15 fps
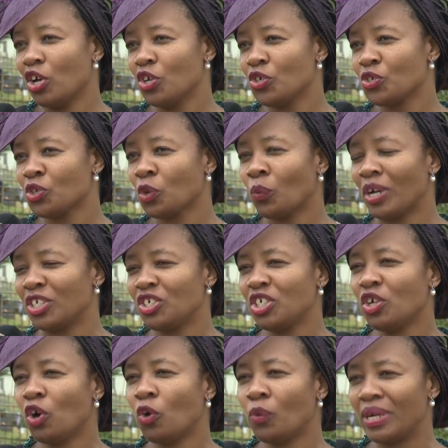So, what
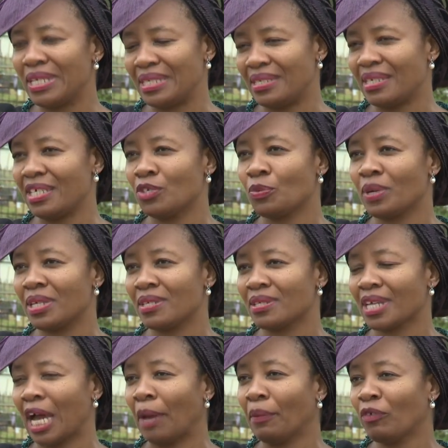she always said was
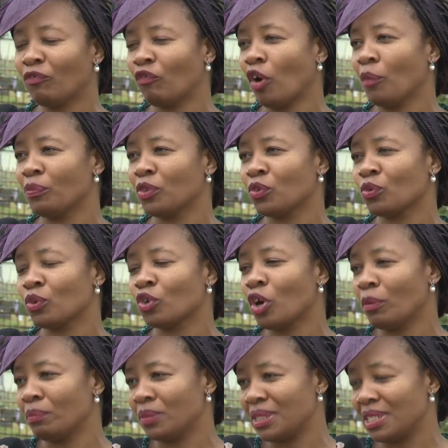coming from the rural
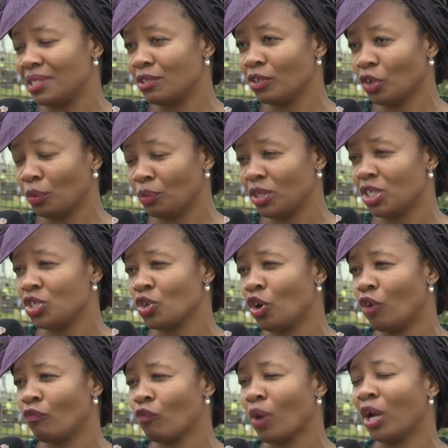community
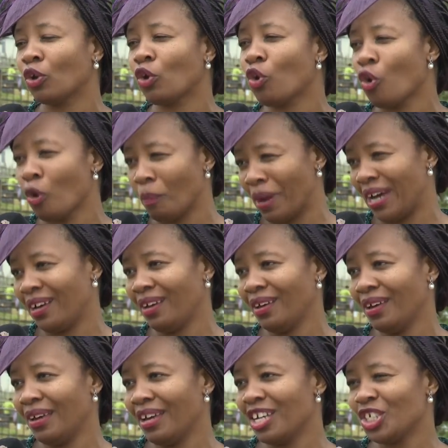of KwaNongoma,
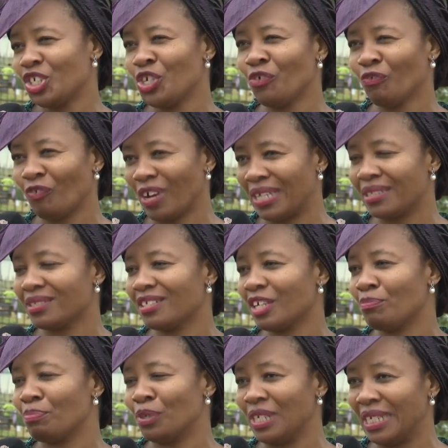she felt
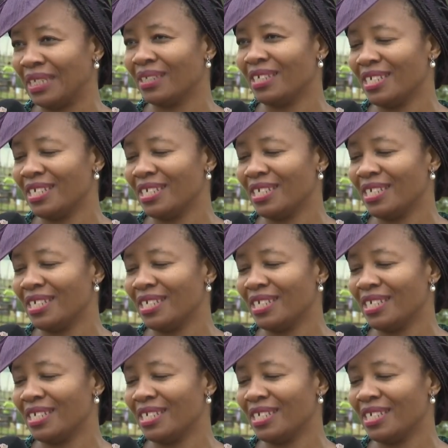a burning